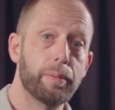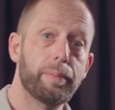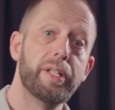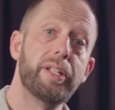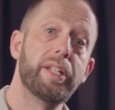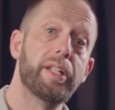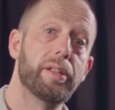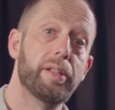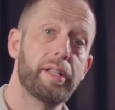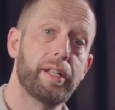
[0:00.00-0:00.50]

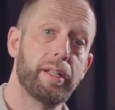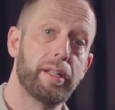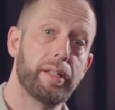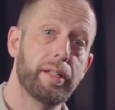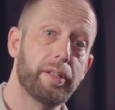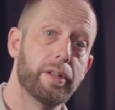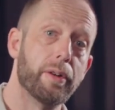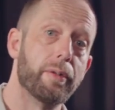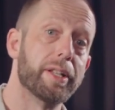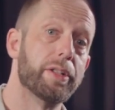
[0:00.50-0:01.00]
particularly
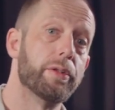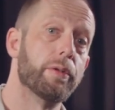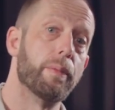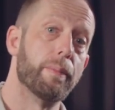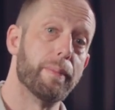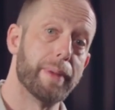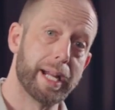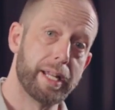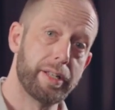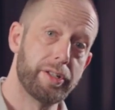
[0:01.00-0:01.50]
going to a
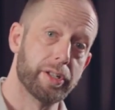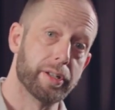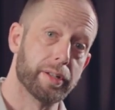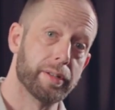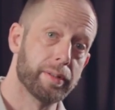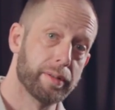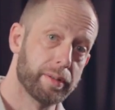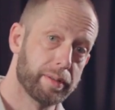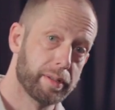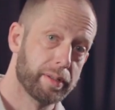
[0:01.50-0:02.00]
major,
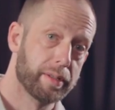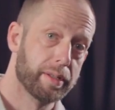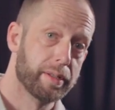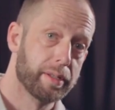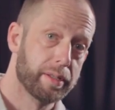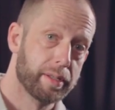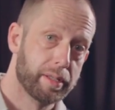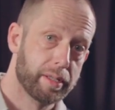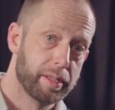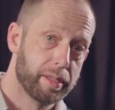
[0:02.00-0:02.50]

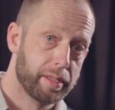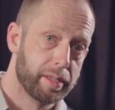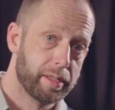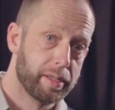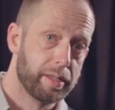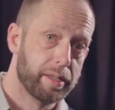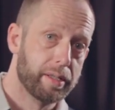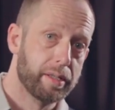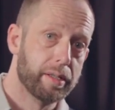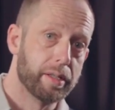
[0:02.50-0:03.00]

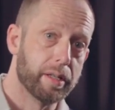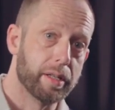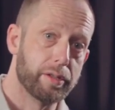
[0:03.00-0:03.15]
a